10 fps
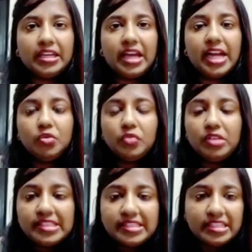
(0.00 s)
and you
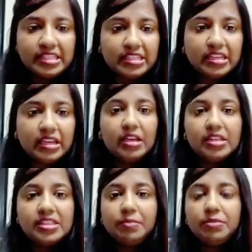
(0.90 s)
will see
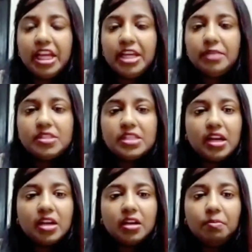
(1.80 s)
sometimes
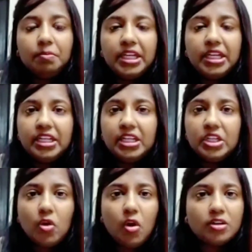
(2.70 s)
there are a million
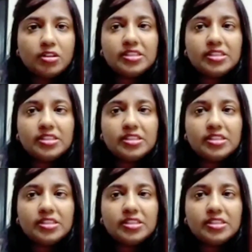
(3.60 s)
chords,